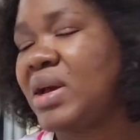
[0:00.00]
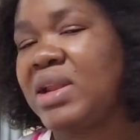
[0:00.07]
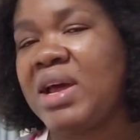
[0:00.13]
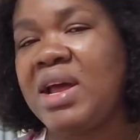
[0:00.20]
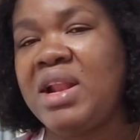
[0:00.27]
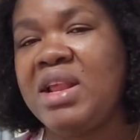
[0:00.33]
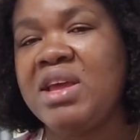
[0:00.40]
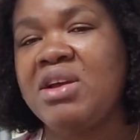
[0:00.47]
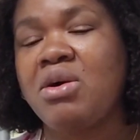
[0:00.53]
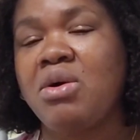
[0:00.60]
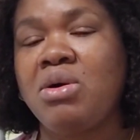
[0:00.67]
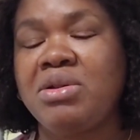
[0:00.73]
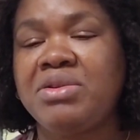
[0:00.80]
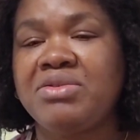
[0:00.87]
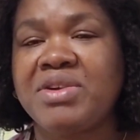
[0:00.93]
I link
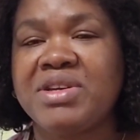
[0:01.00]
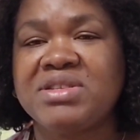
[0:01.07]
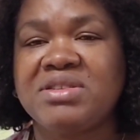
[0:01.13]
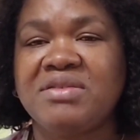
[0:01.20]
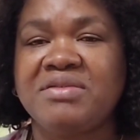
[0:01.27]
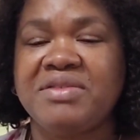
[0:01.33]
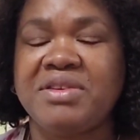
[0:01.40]
all the rest of